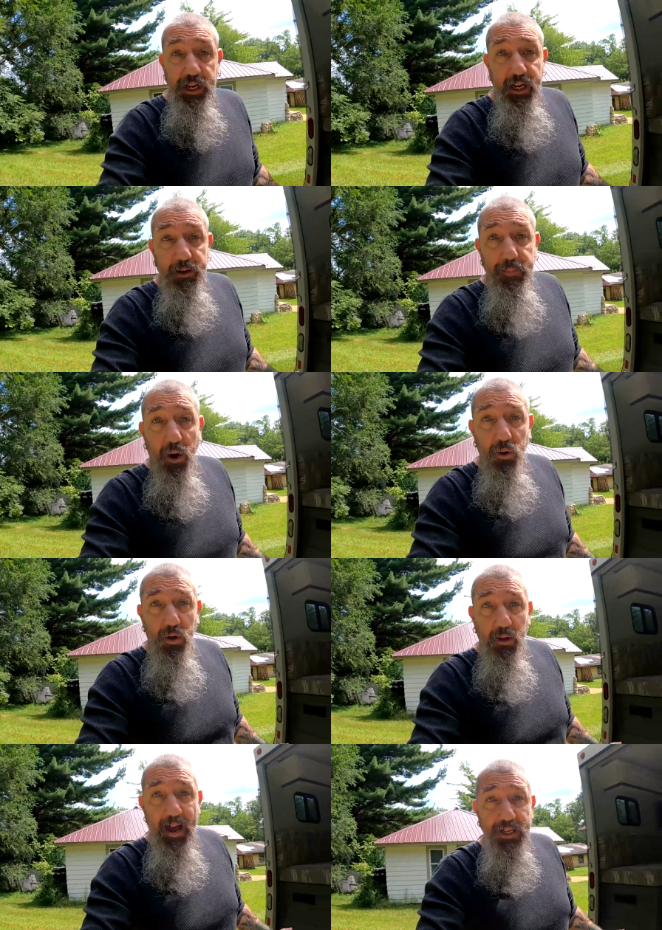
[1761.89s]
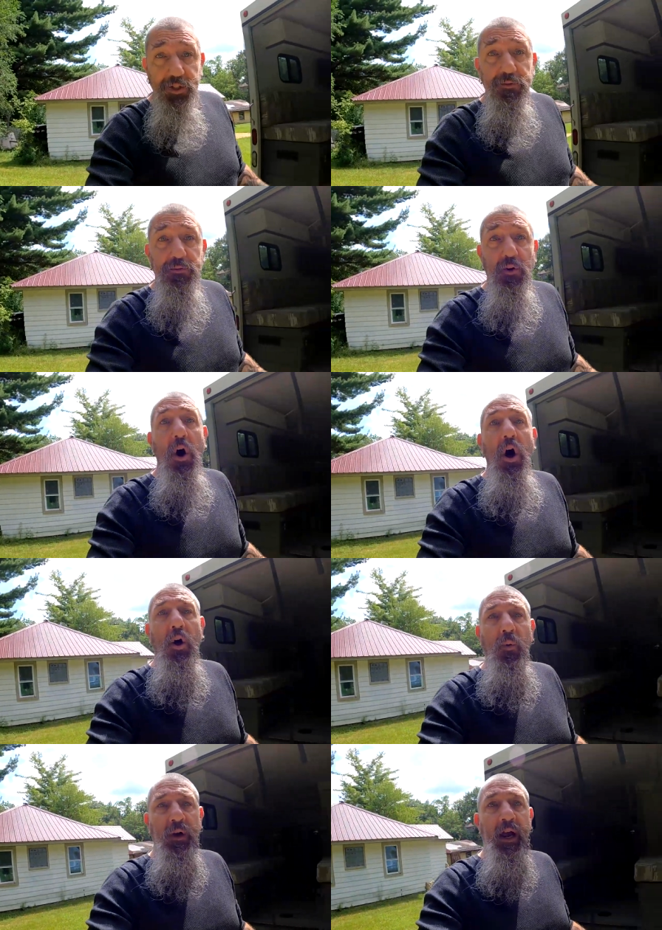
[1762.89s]
thinking about last
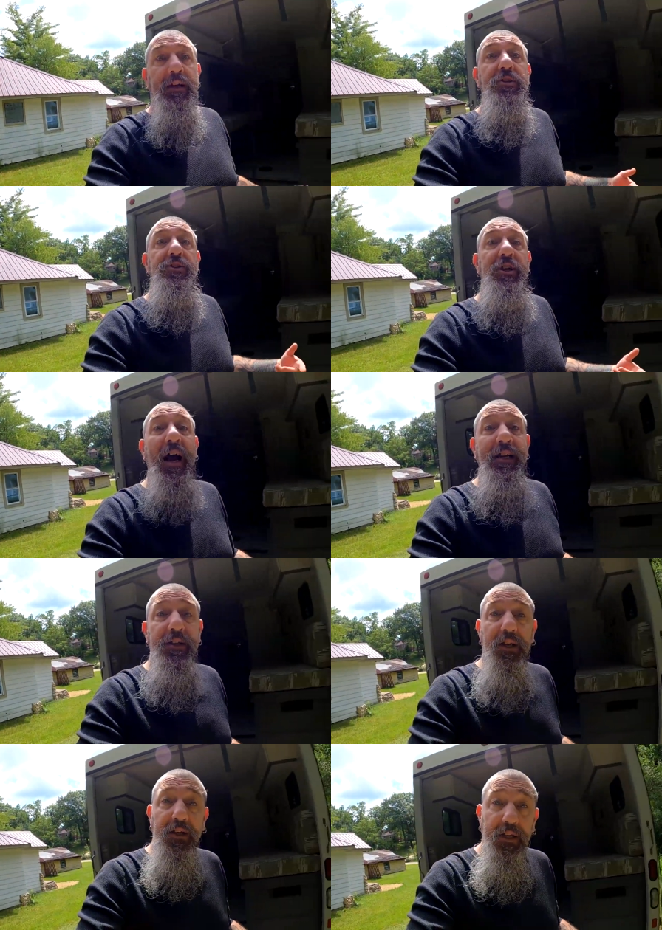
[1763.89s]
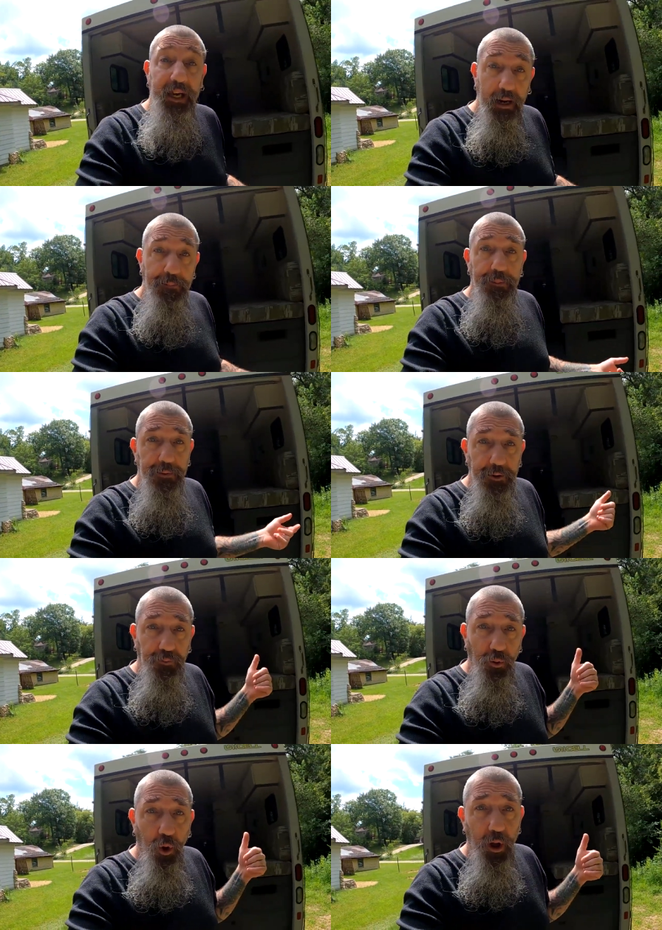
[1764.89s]
fall when I decided to keep
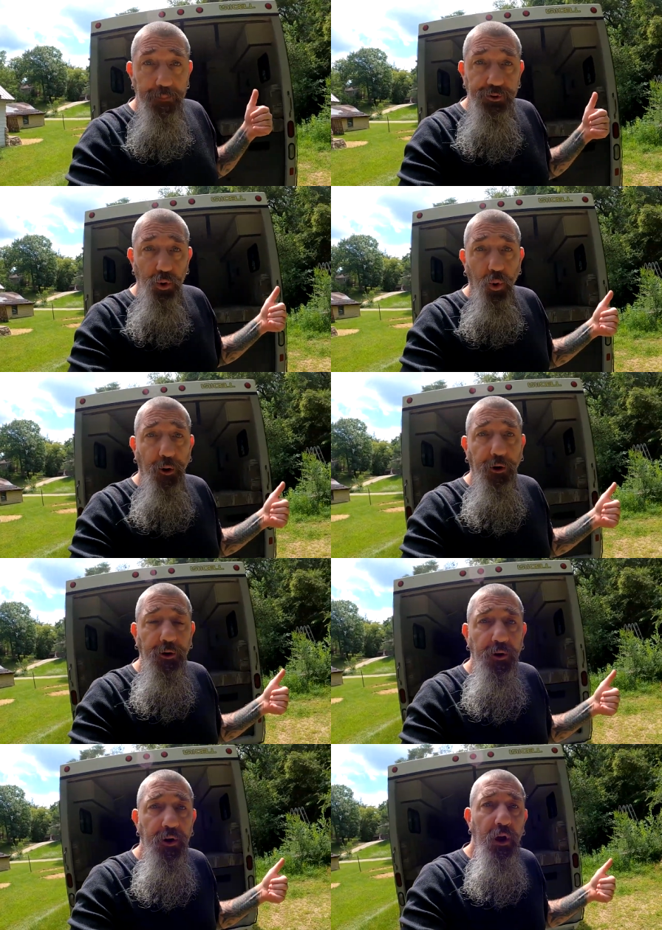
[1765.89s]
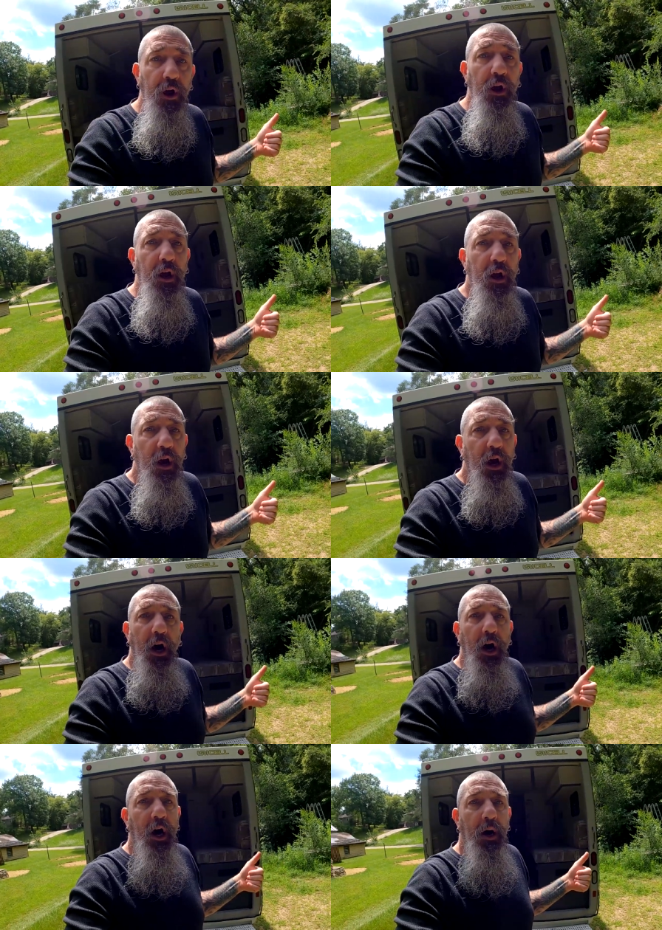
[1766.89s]
the roll-up door,
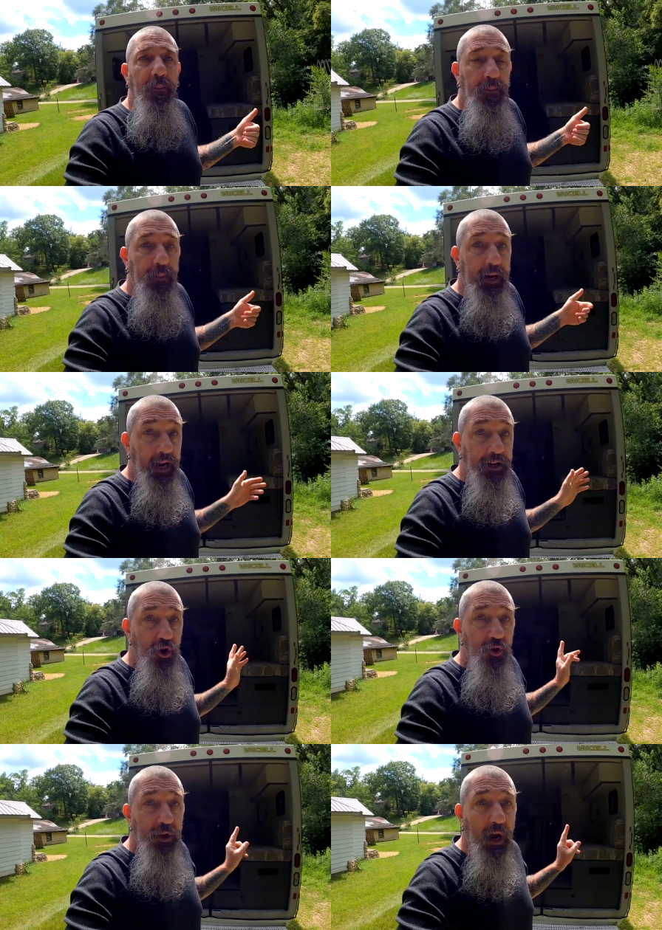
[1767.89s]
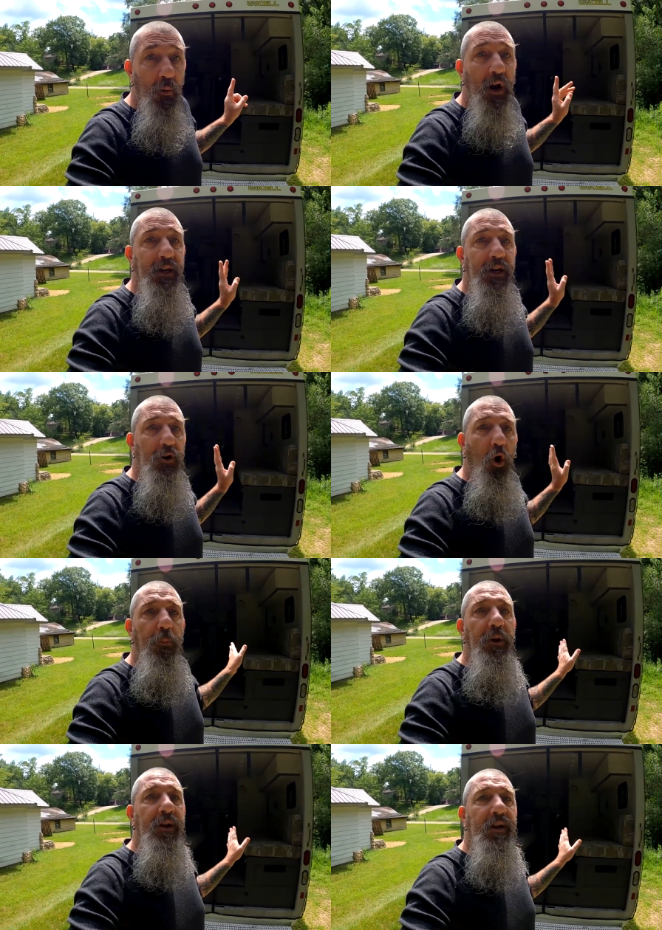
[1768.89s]
and I knew that I wanted it
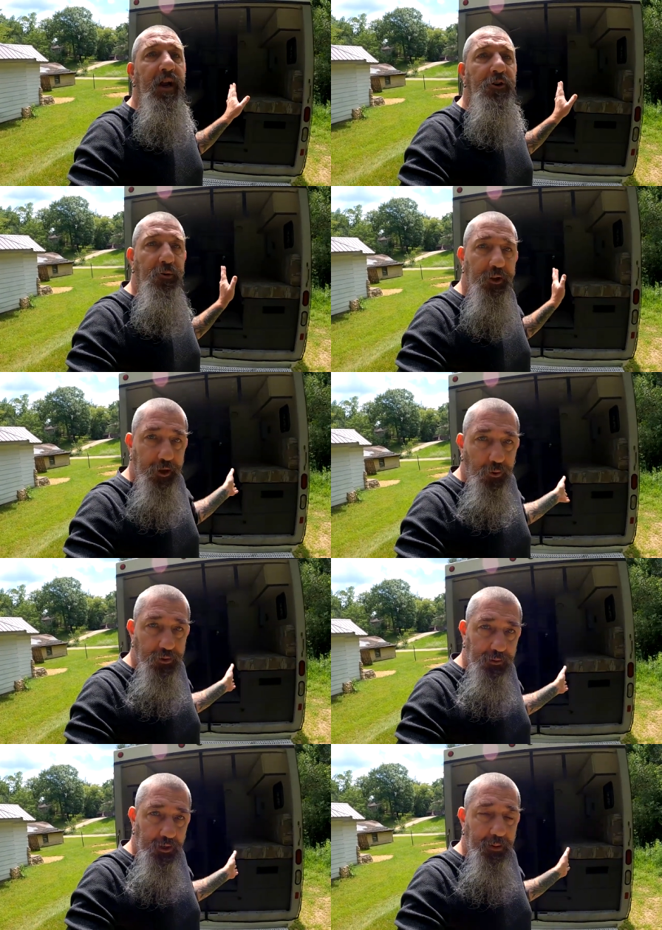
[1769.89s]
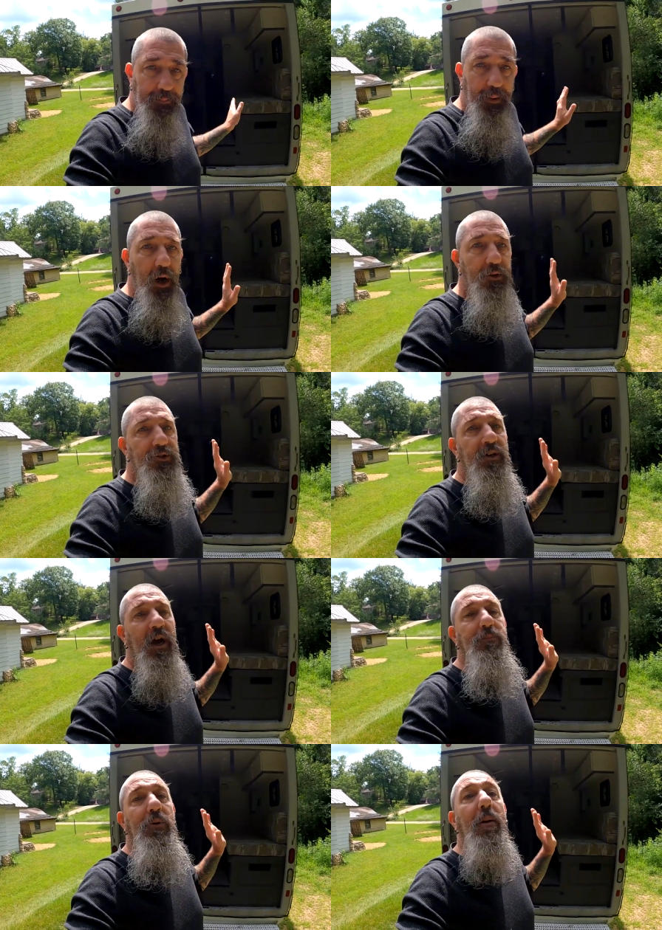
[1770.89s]
open, and I knew that there was going to be bugs, and
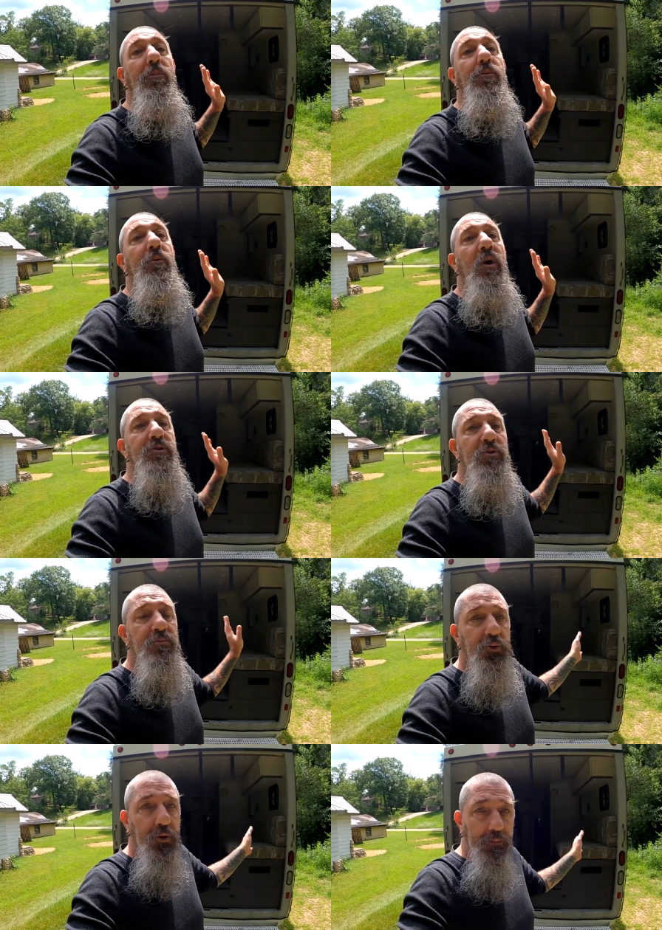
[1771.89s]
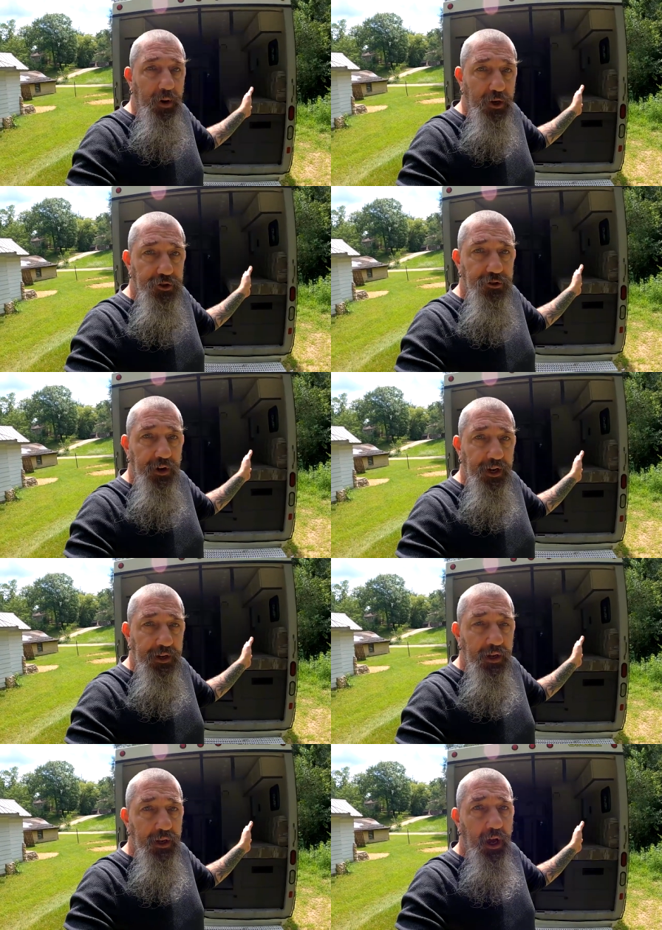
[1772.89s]
I'd probably want some sort of bug
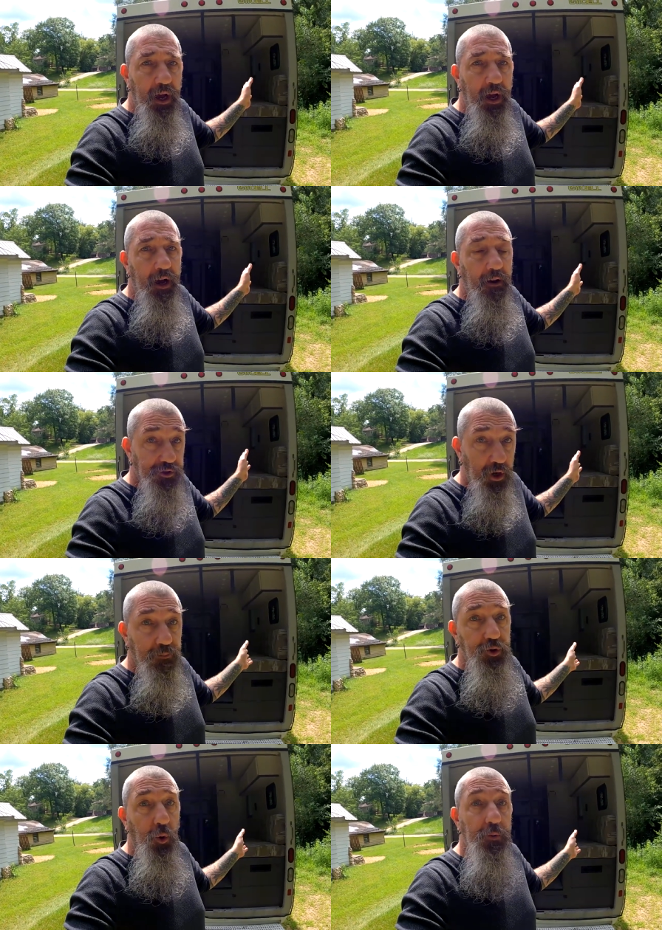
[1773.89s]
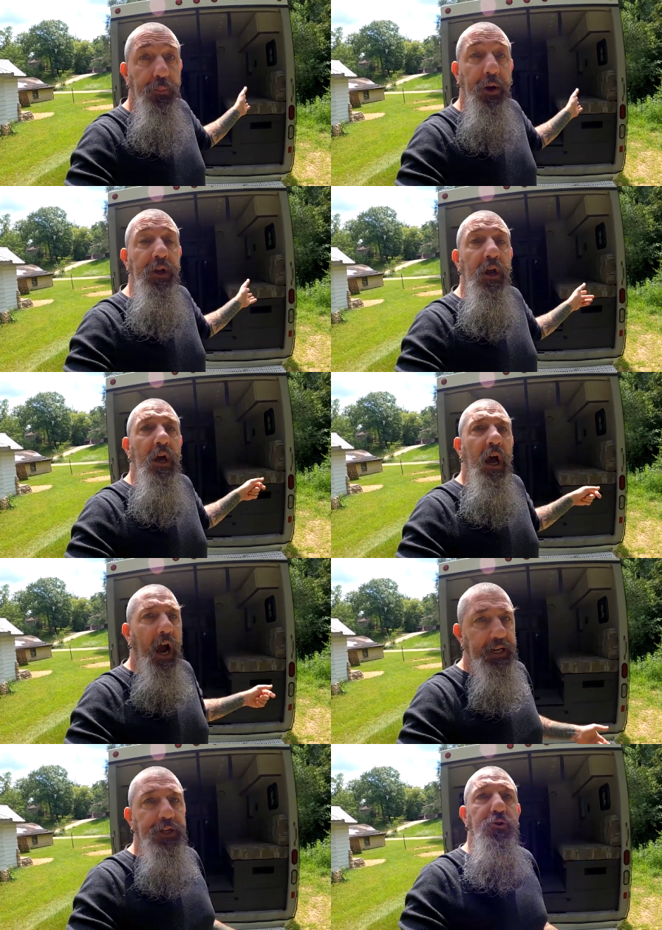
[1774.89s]
screen of some sort. But
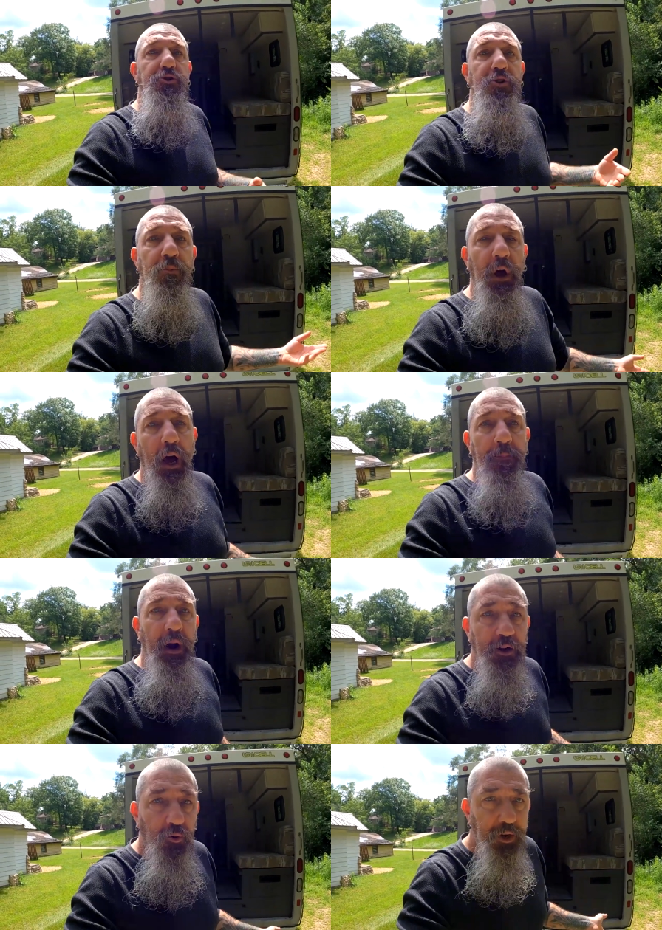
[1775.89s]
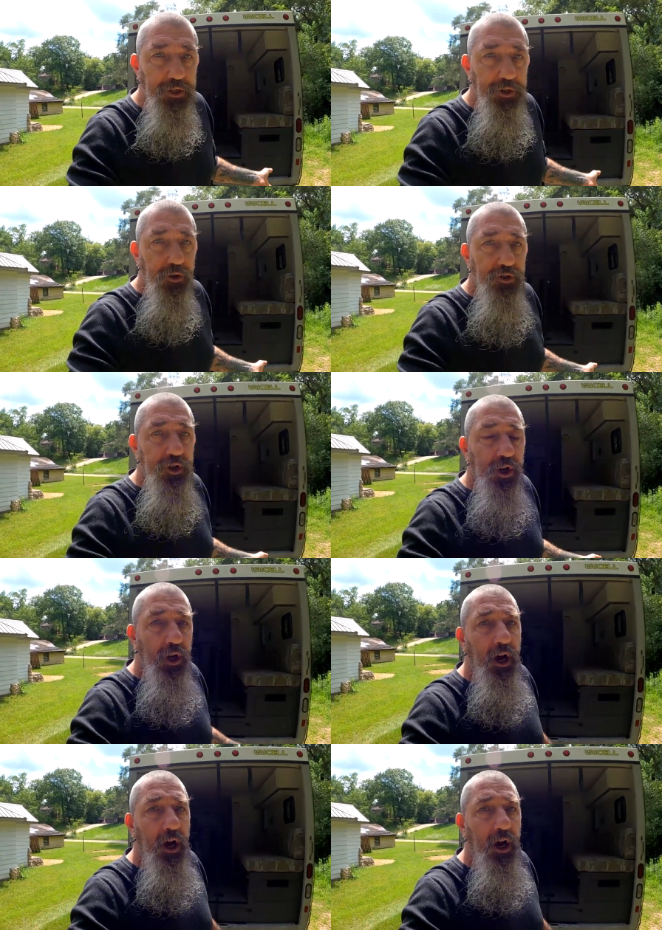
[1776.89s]
I did do some minor research,